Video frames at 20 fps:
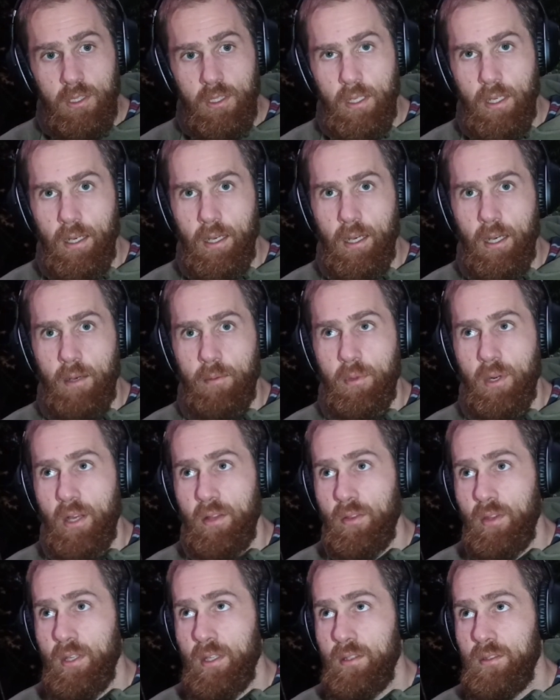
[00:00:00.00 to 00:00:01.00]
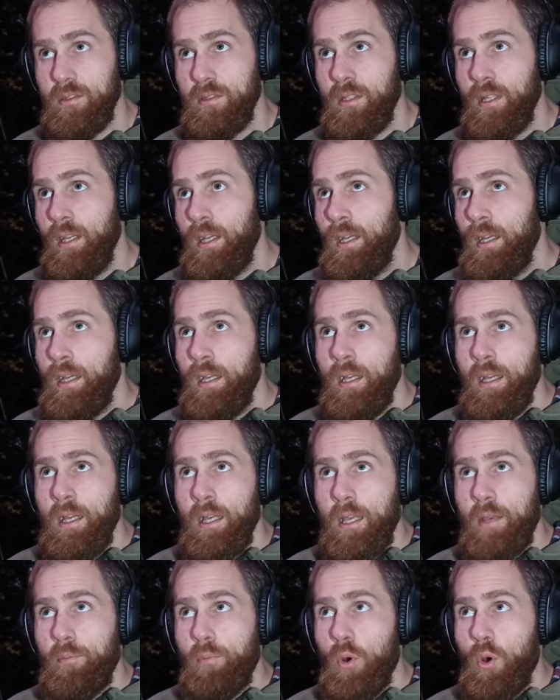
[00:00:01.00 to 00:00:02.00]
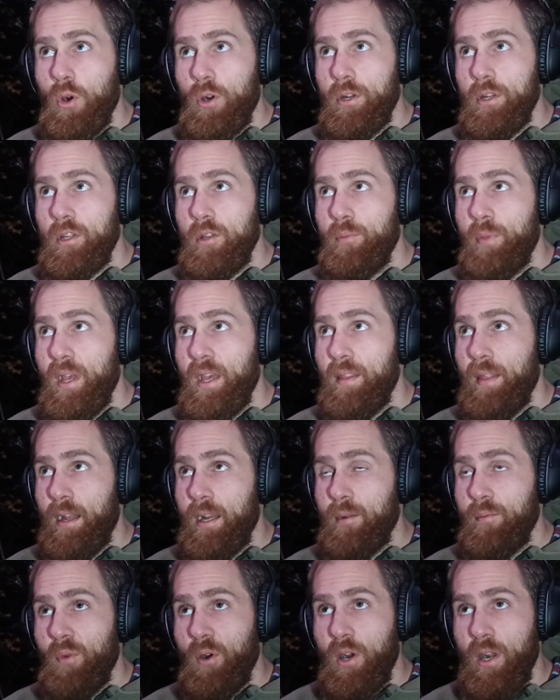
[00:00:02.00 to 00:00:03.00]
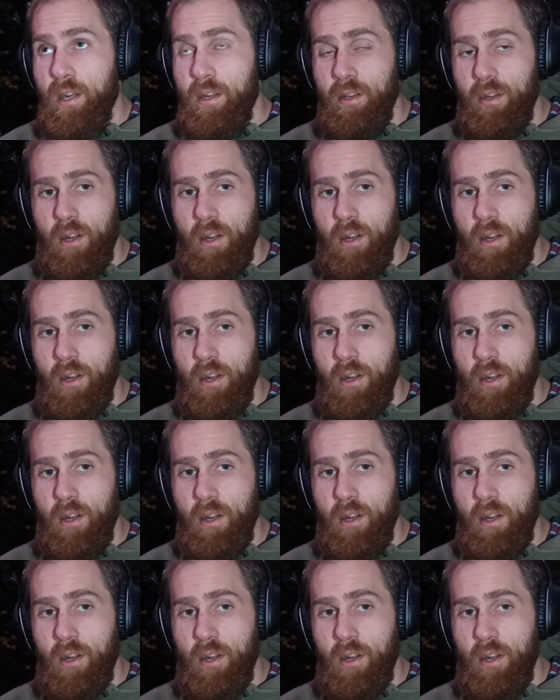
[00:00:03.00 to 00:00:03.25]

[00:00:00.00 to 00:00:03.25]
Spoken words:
and I think it's important to bear that in mind.